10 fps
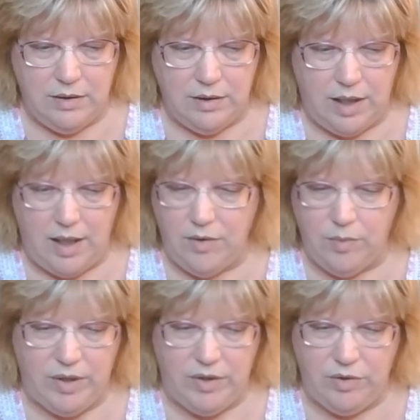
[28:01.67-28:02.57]
either
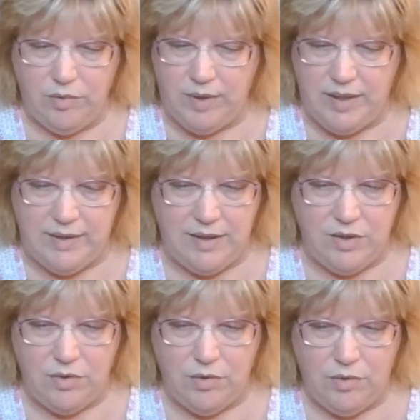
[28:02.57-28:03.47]
123
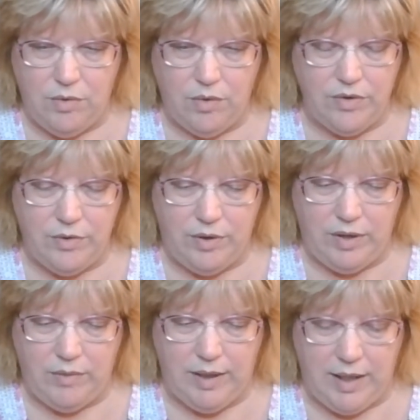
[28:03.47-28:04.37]
Stitch or Stony
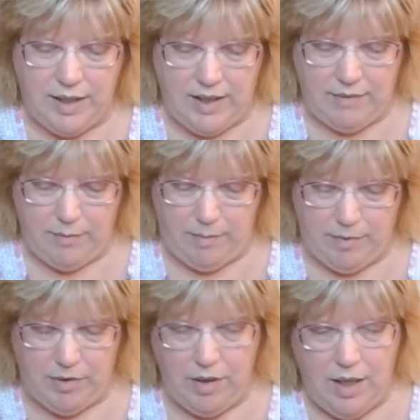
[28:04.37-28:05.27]
Creek. I can't
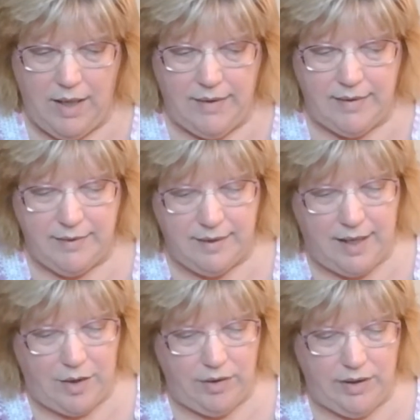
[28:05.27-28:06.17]
remember. This is a
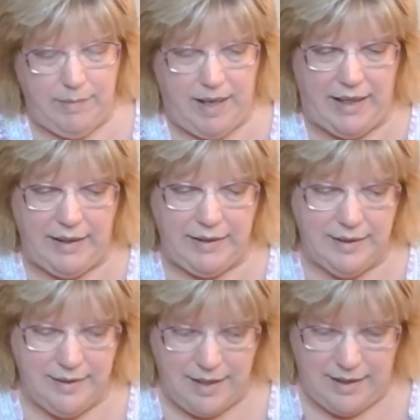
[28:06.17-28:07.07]
Carolyn Manning
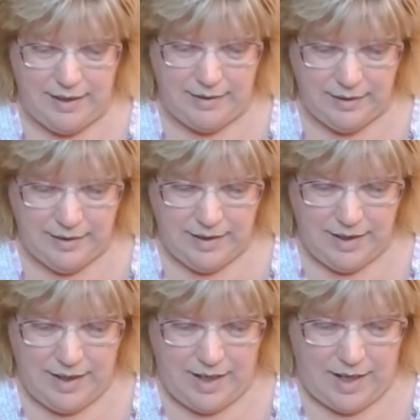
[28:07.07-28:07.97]
design,
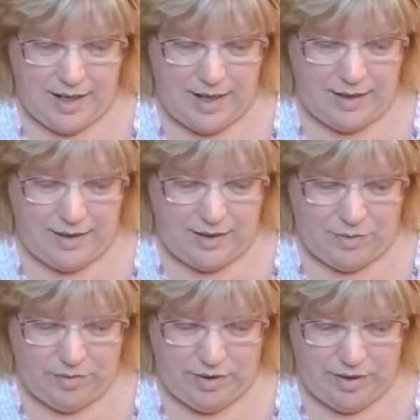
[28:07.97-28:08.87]
and I
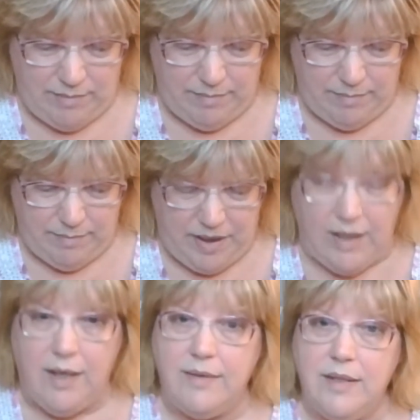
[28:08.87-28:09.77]
ordered it
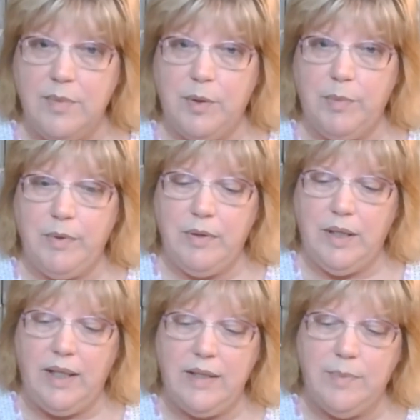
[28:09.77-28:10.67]
because it's purple.
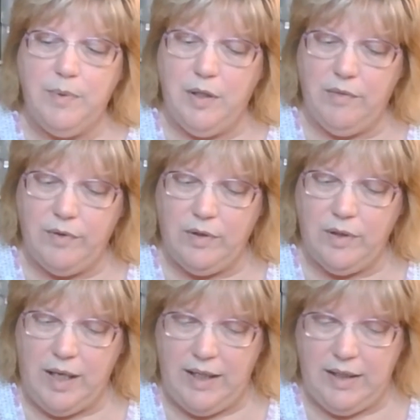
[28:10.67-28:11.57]
It's
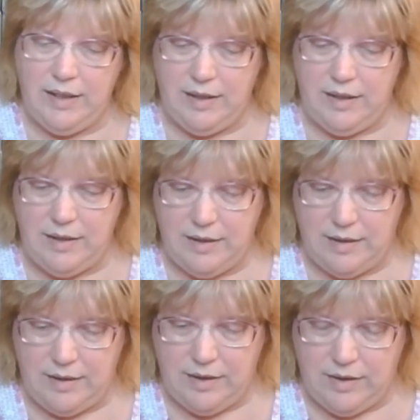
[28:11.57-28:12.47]
beautiful, and it
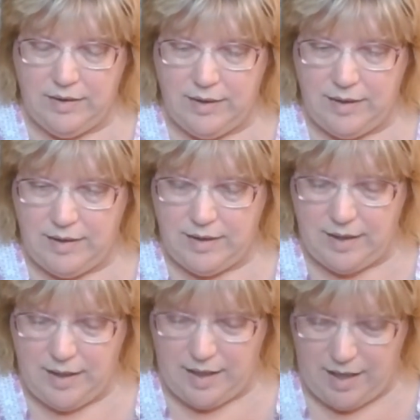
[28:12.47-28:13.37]
looks
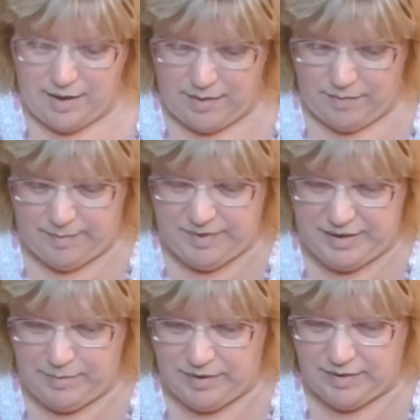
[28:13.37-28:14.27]
like, oh, let me
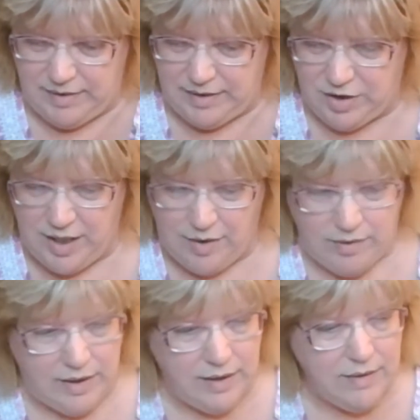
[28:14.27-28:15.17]
see what the stitch count
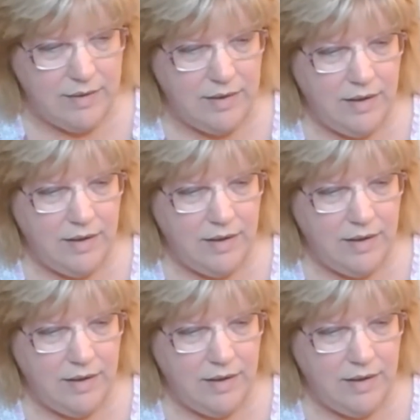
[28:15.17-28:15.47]
is.